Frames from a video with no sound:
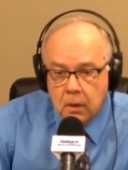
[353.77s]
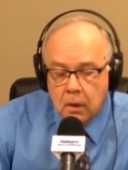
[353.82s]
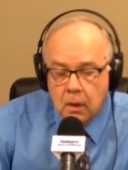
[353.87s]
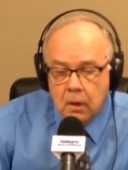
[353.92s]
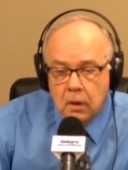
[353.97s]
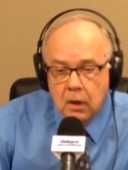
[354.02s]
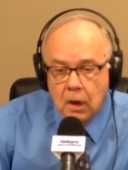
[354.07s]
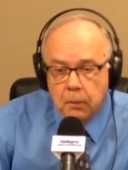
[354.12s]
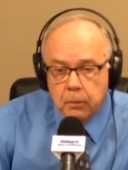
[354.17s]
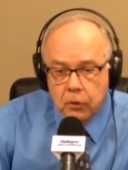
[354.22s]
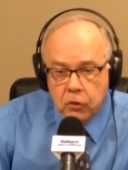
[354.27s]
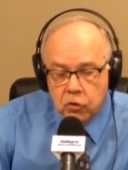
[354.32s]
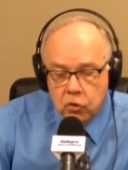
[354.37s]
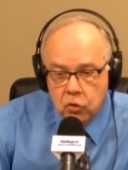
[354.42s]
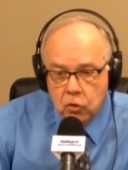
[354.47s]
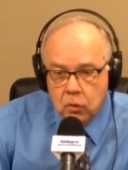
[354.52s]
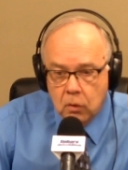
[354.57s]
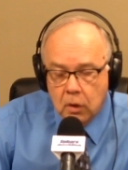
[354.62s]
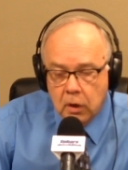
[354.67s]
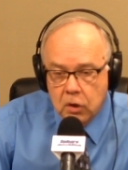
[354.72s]
Number
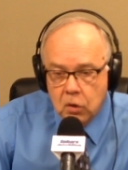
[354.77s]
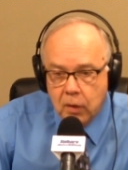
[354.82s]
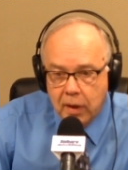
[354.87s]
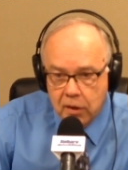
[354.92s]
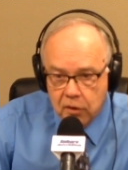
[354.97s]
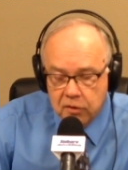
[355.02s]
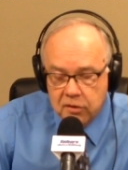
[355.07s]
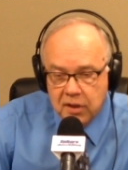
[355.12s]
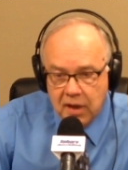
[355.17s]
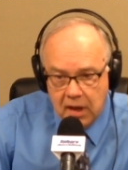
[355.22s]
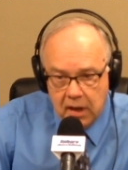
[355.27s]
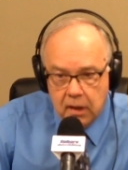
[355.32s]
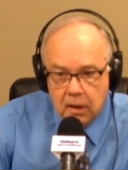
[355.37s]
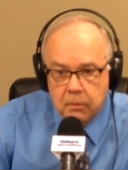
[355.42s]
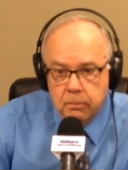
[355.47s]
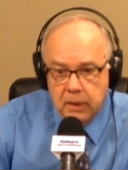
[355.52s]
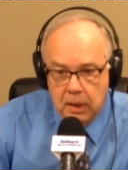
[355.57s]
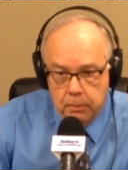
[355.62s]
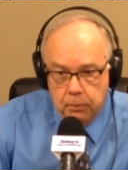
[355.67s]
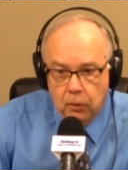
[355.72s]
two, are you
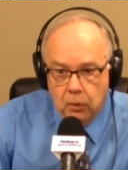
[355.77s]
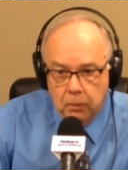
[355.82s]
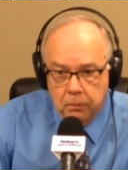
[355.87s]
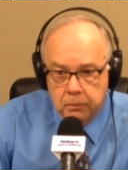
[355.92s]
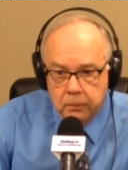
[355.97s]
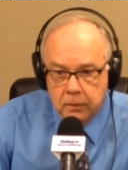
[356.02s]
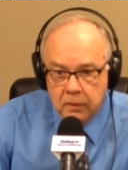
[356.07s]
entertaining people?